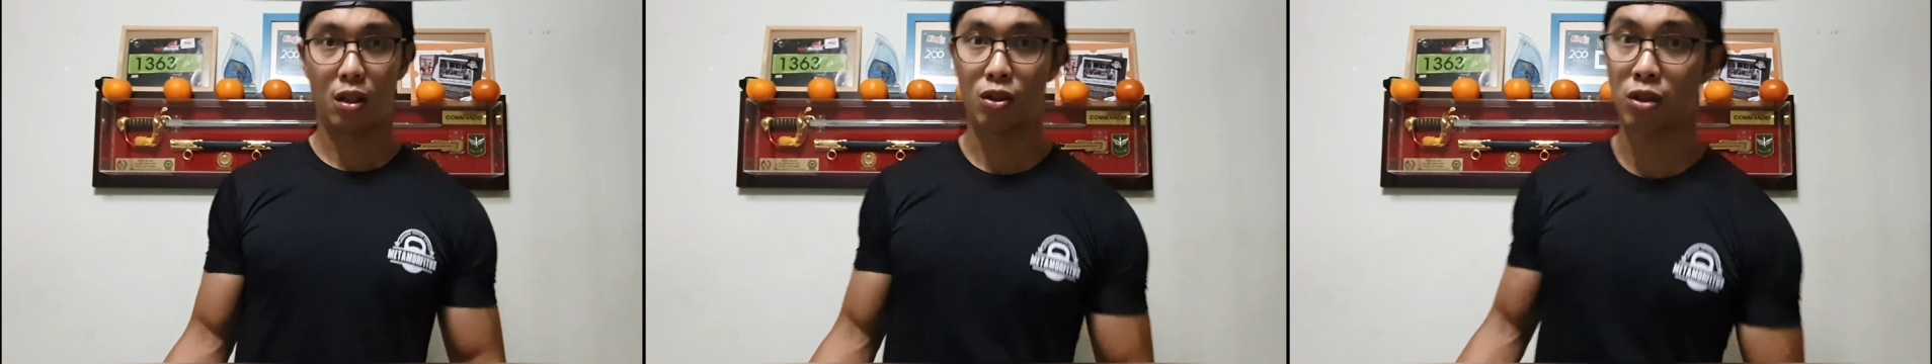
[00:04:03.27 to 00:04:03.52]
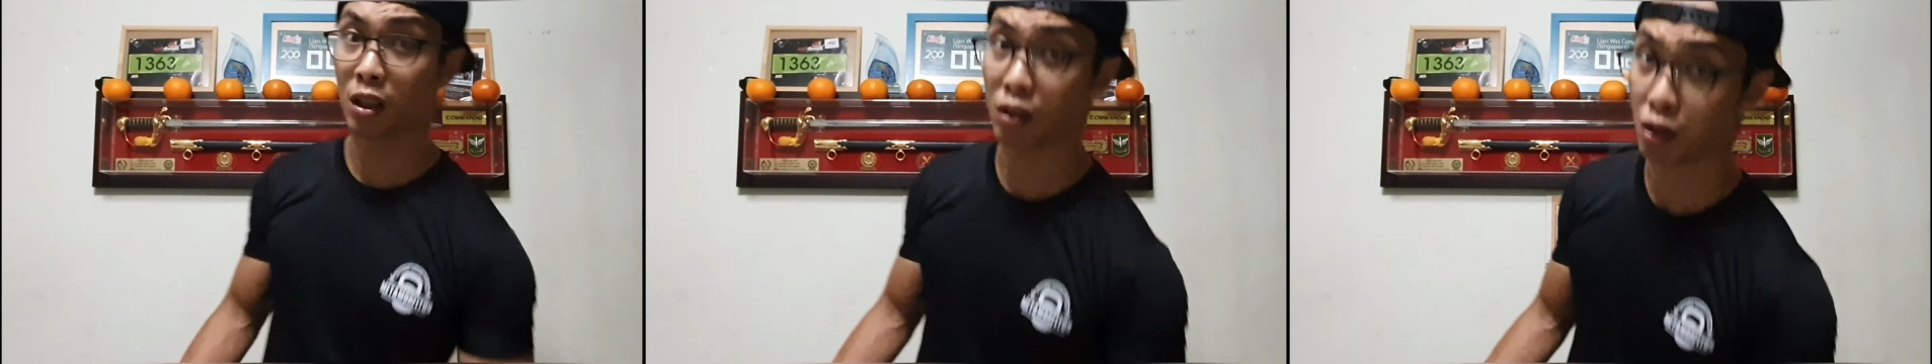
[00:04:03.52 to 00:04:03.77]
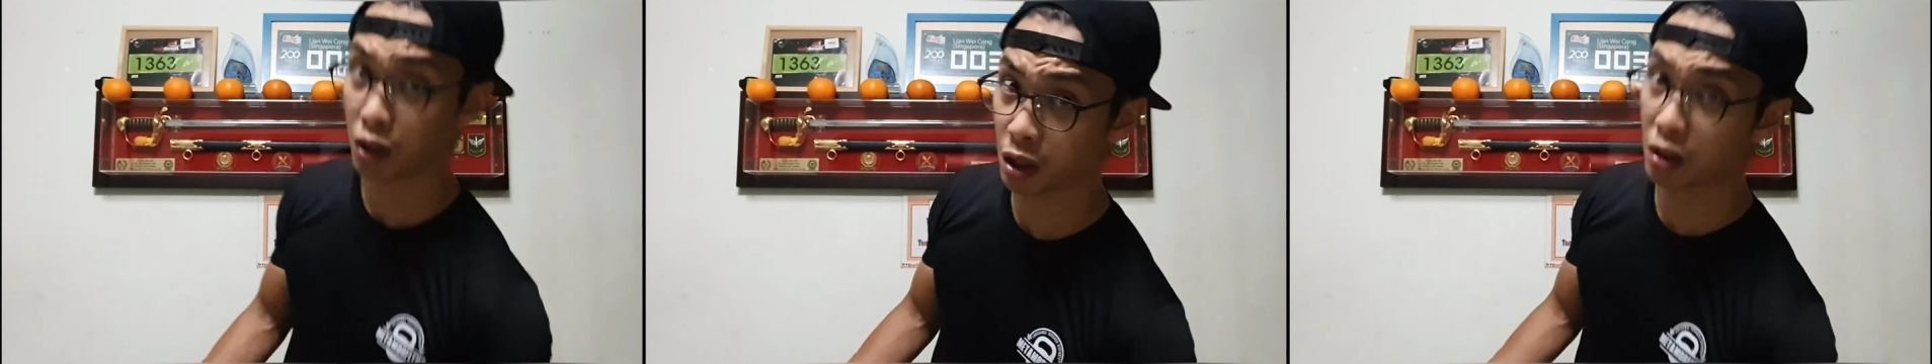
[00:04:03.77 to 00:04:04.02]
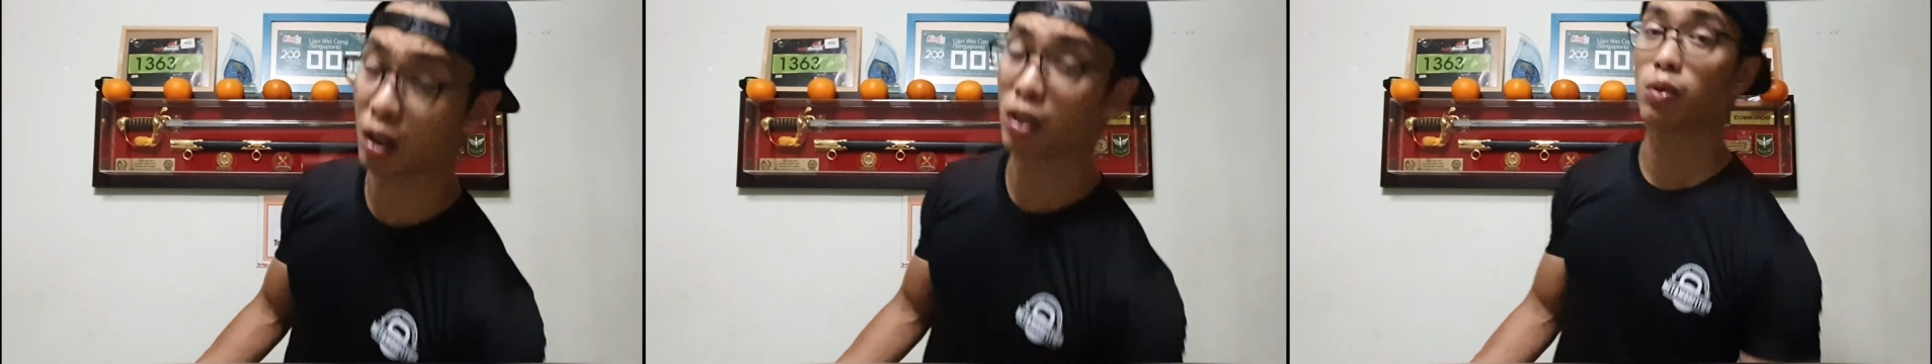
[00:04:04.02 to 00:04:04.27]
Try not to
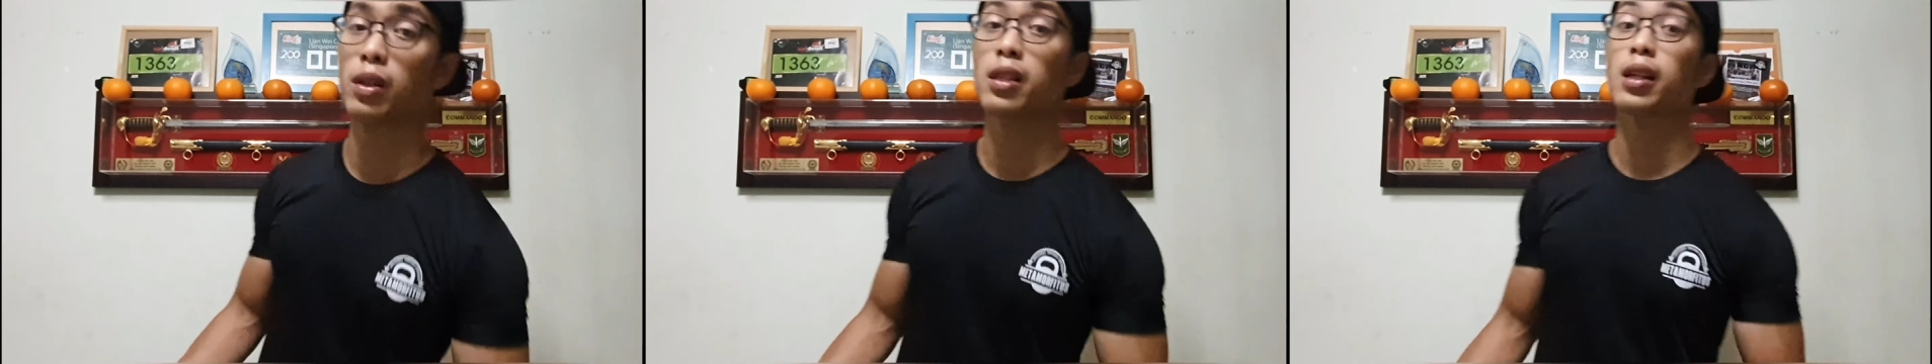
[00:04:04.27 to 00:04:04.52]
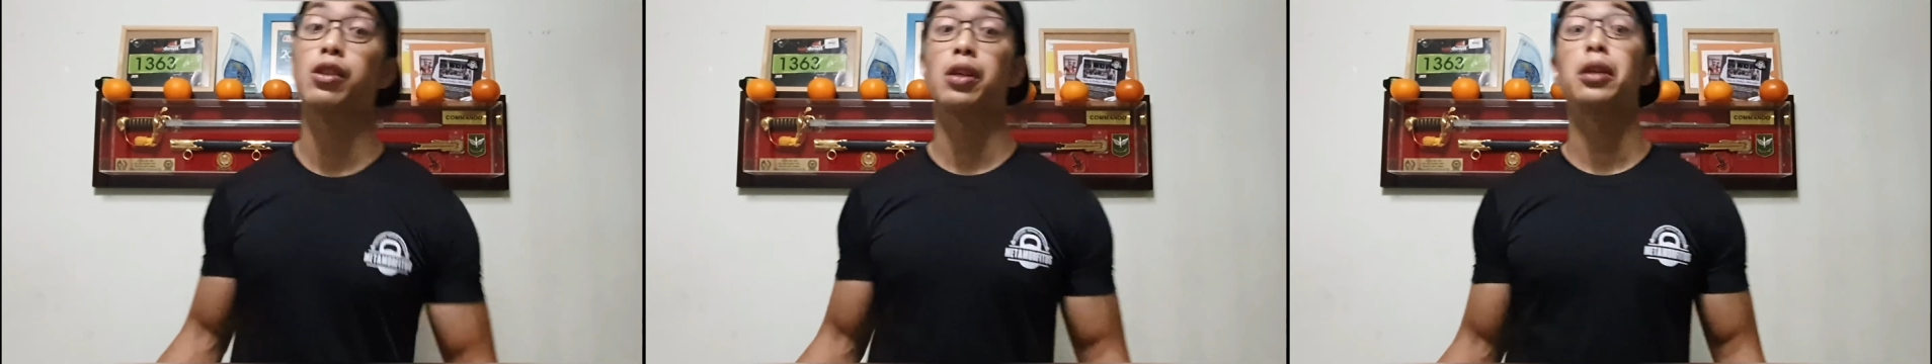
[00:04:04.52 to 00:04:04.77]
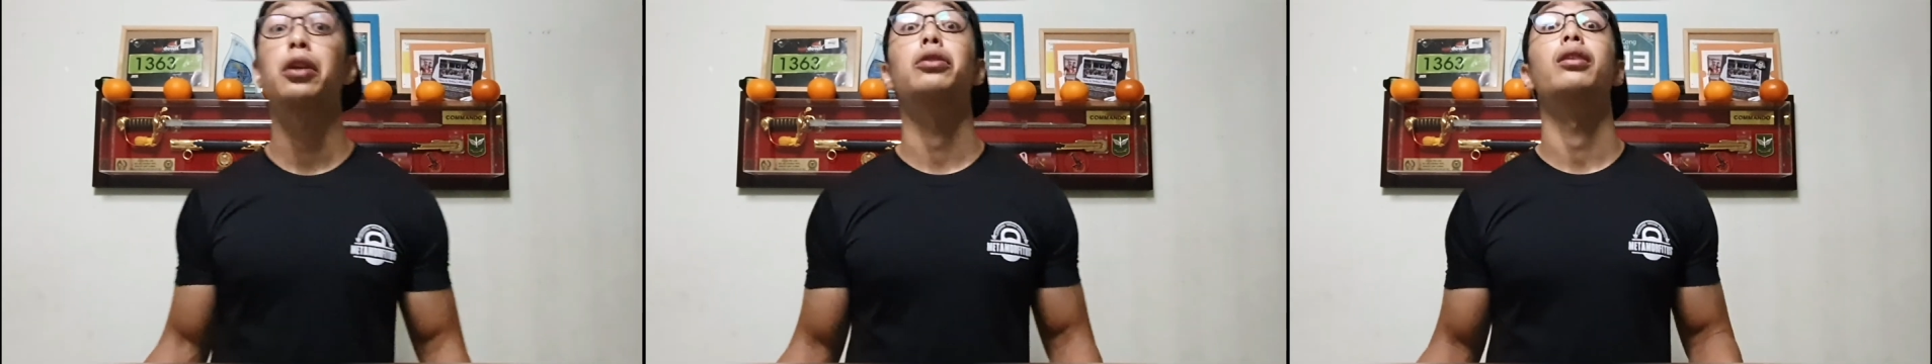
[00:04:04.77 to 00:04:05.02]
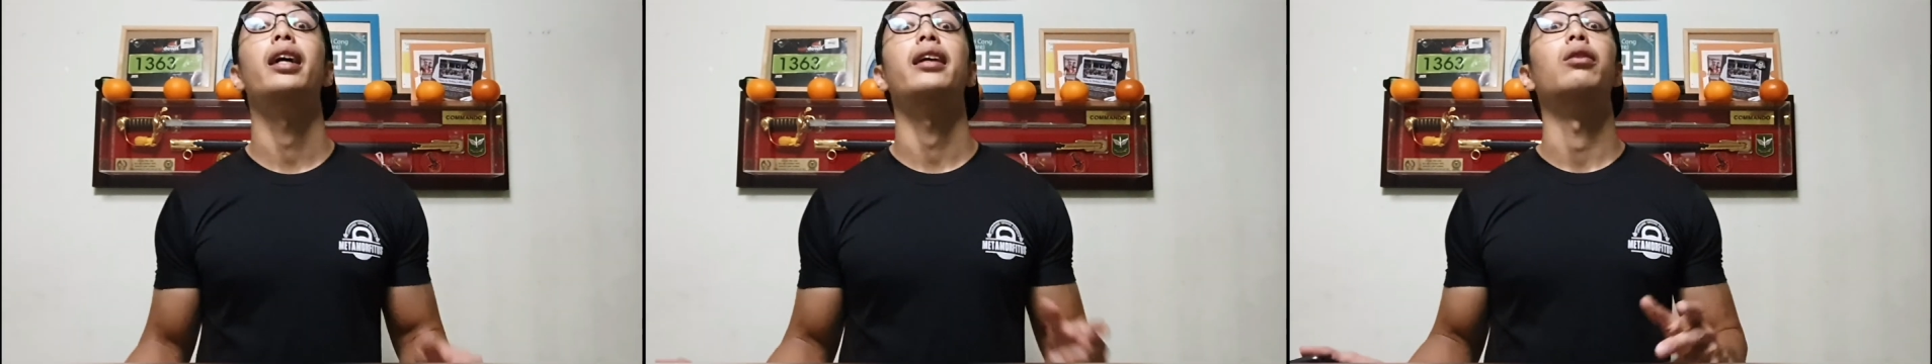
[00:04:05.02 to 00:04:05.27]
tilt onto one side. Try not to
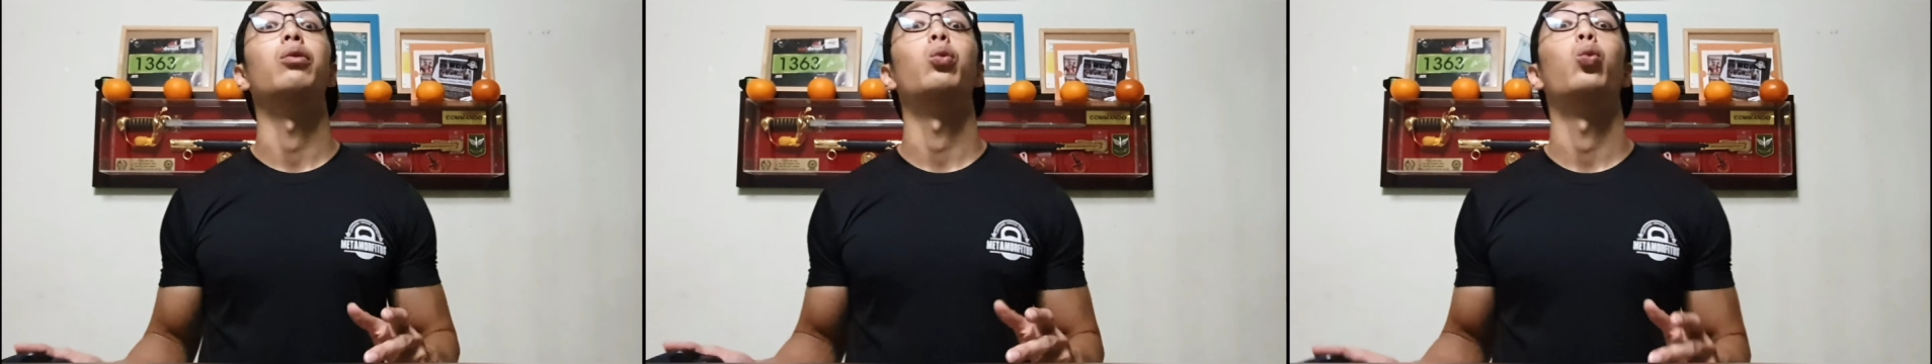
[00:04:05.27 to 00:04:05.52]
let the